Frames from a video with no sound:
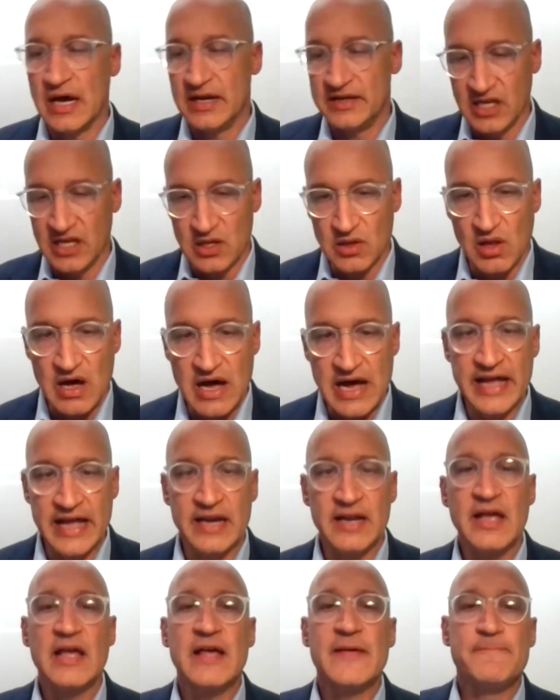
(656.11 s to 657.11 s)

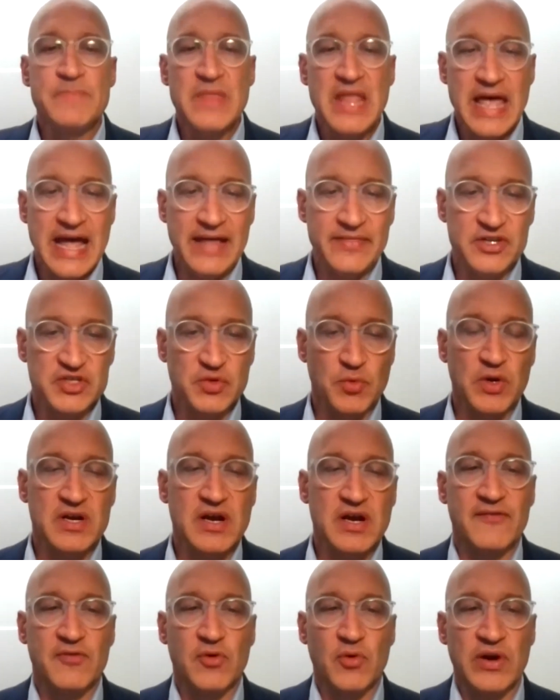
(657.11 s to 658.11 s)
decline and there's a
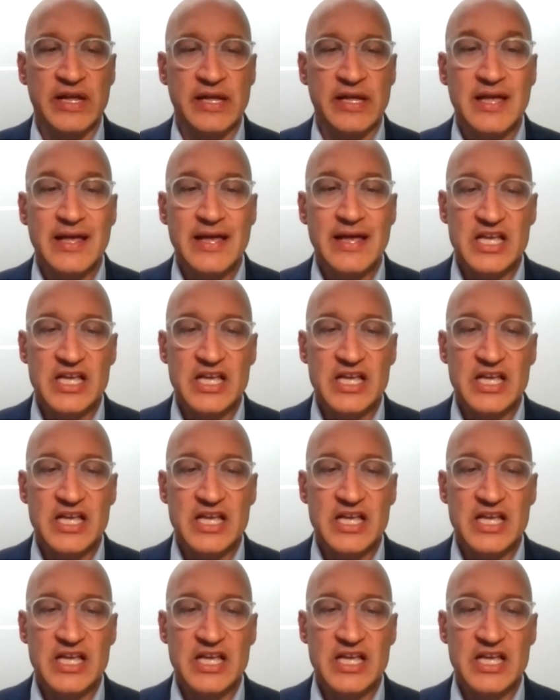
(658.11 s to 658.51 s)
recovery